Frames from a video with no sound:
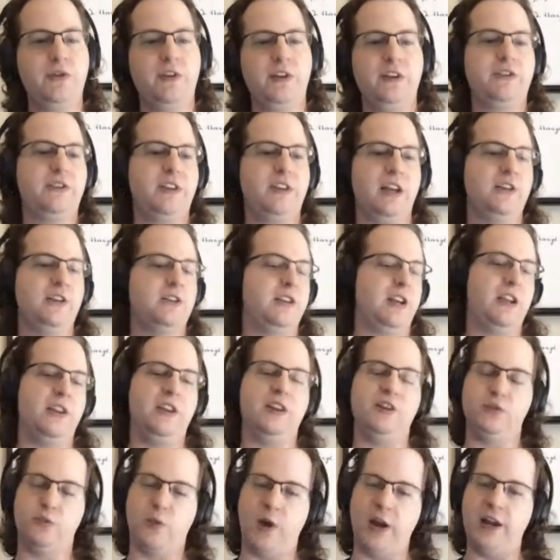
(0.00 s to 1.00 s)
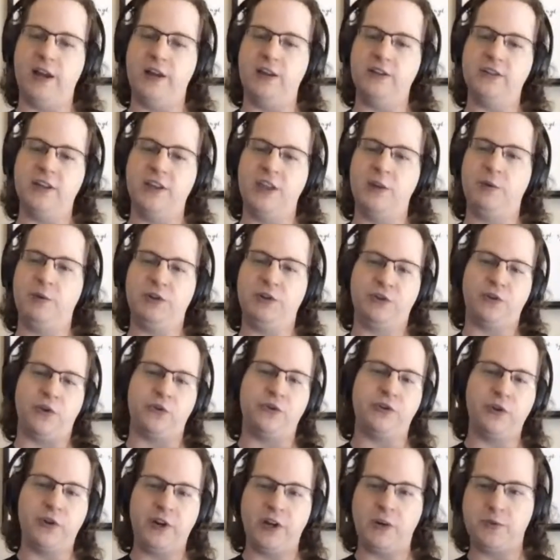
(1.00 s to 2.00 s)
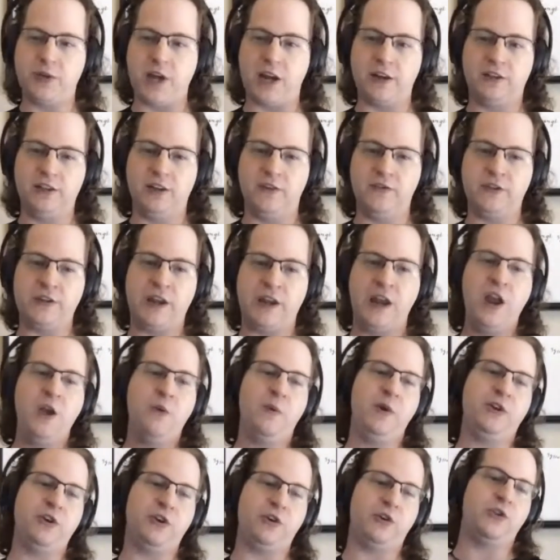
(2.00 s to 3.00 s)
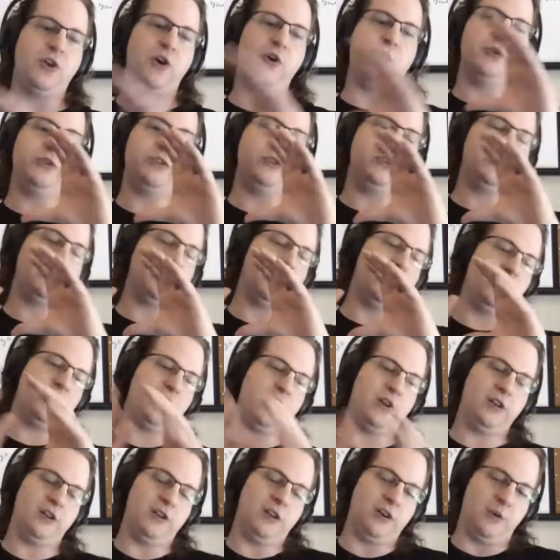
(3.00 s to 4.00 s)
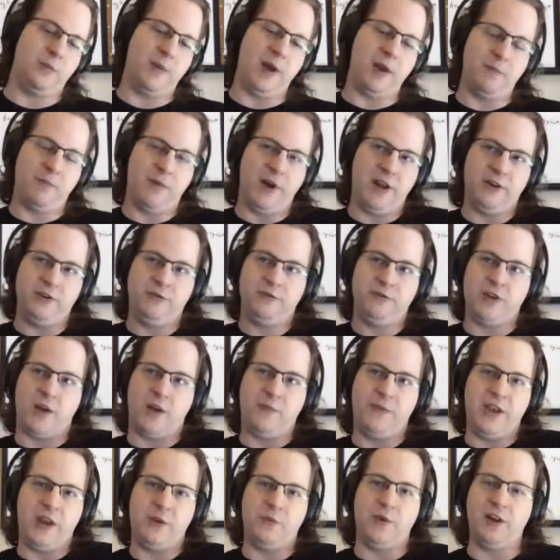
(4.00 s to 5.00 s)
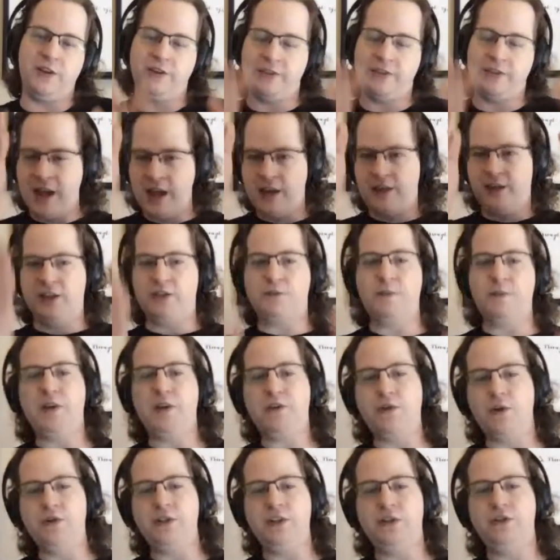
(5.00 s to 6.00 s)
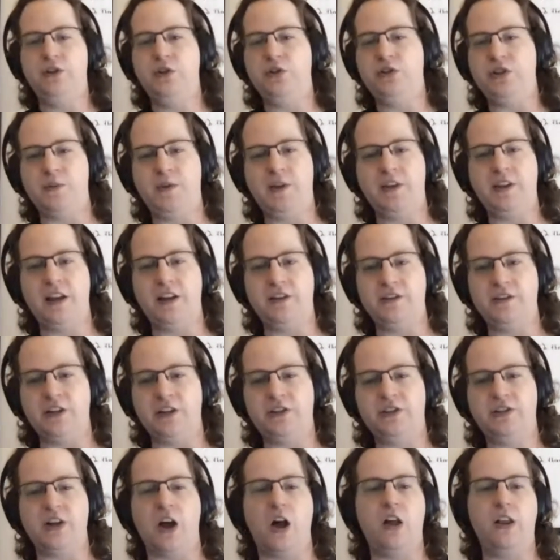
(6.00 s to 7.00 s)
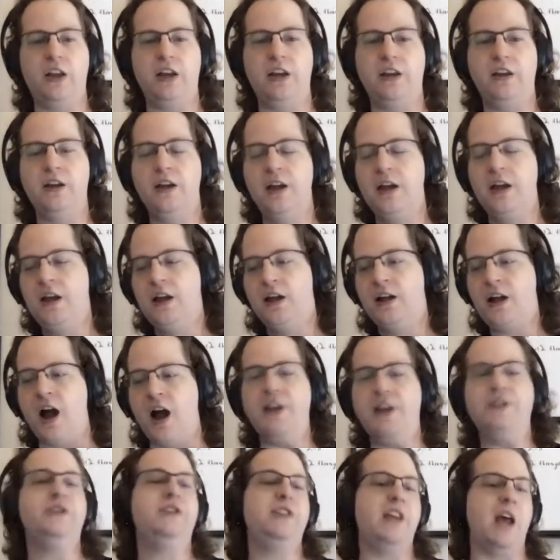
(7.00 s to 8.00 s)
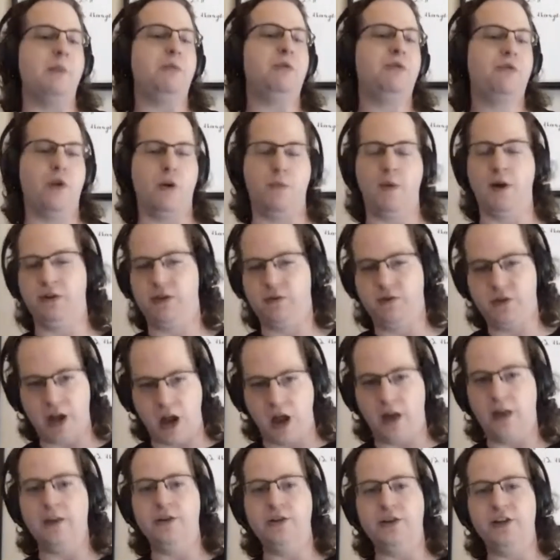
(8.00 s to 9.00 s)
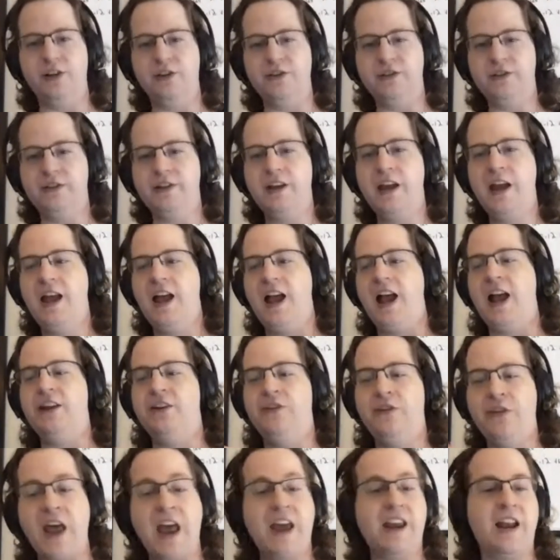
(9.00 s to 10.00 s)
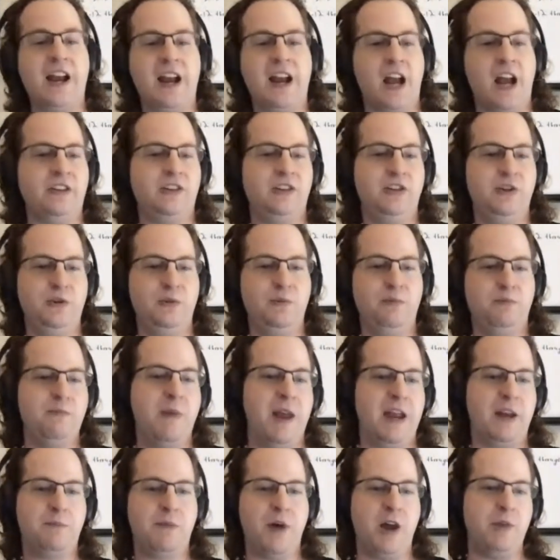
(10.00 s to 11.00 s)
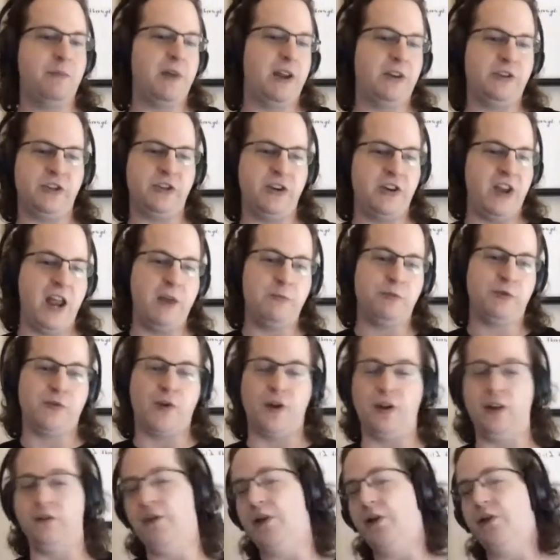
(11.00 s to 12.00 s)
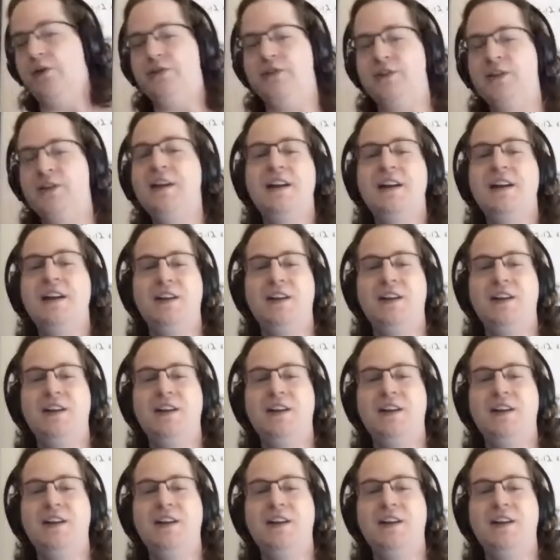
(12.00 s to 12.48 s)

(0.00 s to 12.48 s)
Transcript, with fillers: learn these things and in these ways. And then we took those learning objectives, we took those and turned you know, my, my job then was let's make those into something that is a solid concept for a bunch of challenges. And then I got to make pun-based names for all of those.